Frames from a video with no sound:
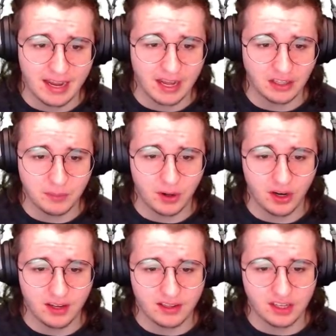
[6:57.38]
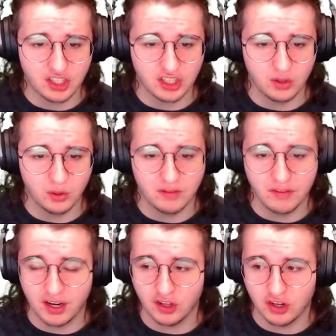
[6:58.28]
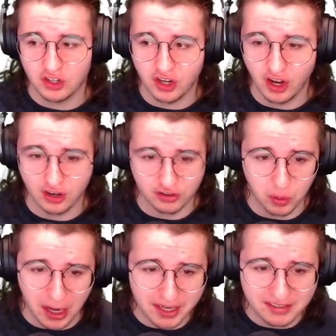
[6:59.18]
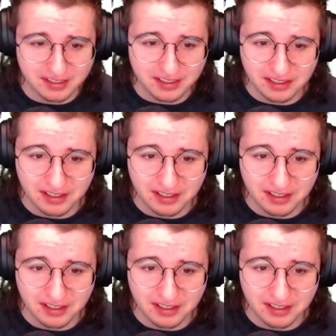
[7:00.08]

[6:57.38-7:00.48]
I held a party in the kitchen and only invited large dogs. What?